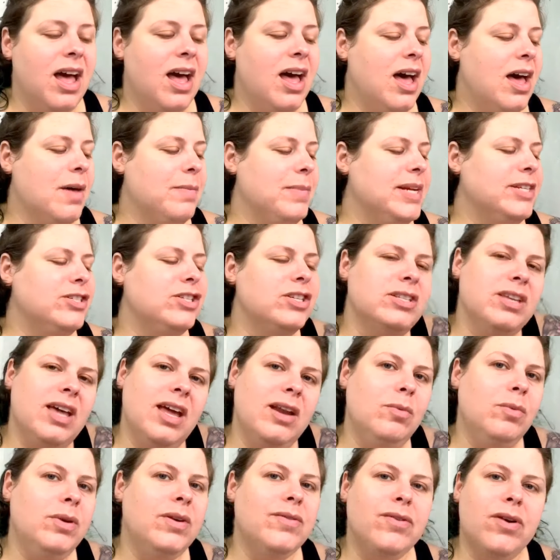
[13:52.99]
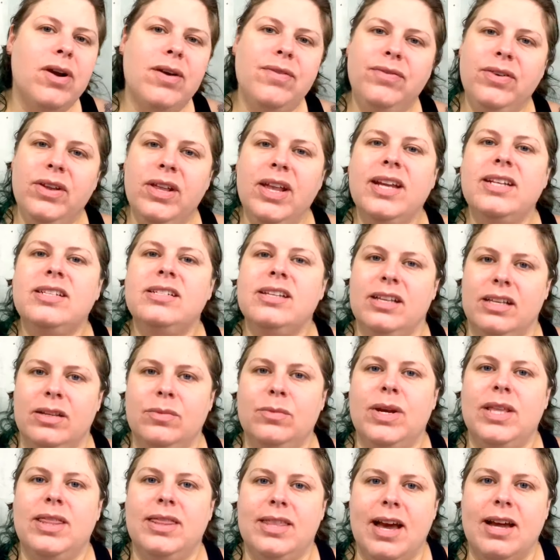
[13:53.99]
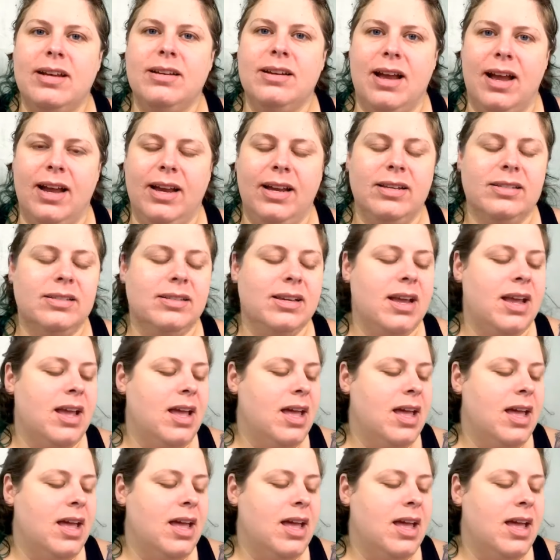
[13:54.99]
It's just kind of whatever I feel like dealing with that night.